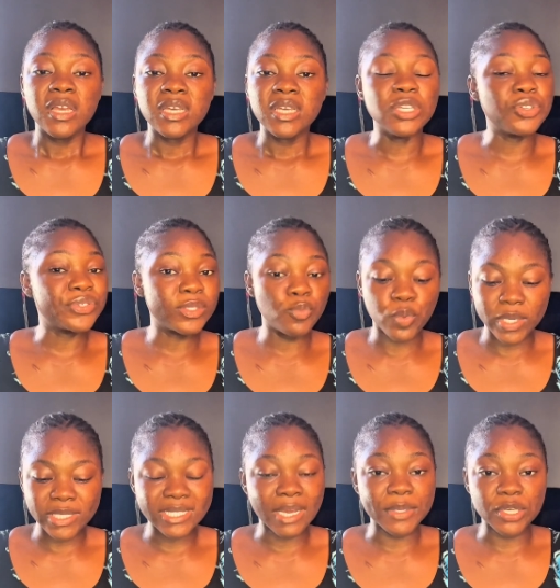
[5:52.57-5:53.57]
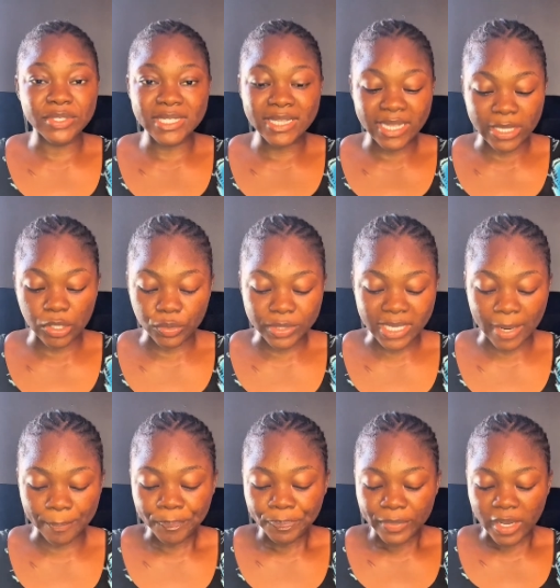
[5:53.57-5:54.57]
it doesn't waste time, it doesn't take your
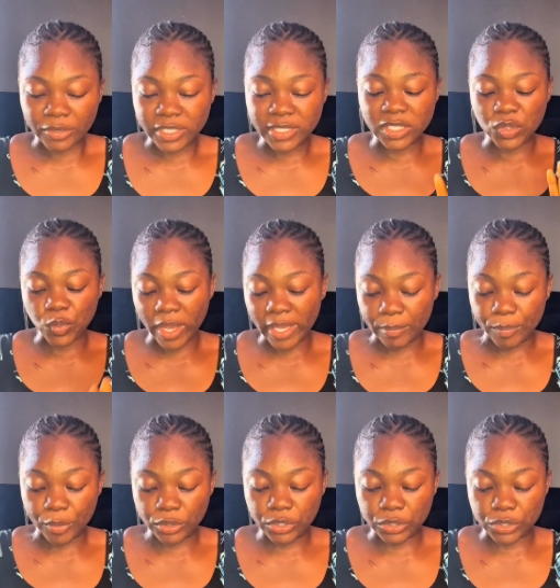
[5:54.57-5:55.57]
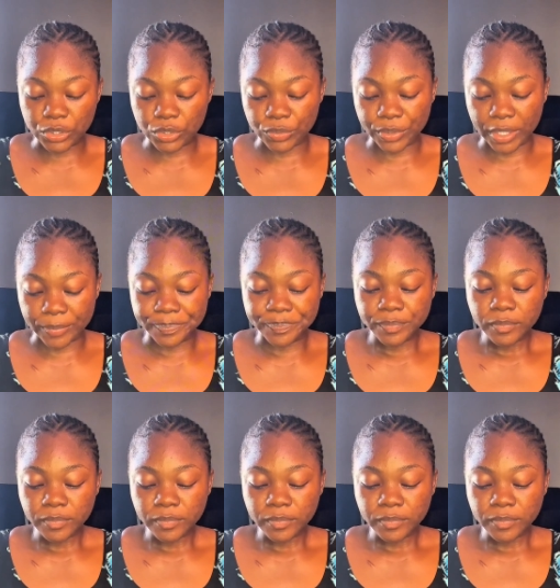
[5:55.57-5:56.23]
time. Now this is where it brought us to now.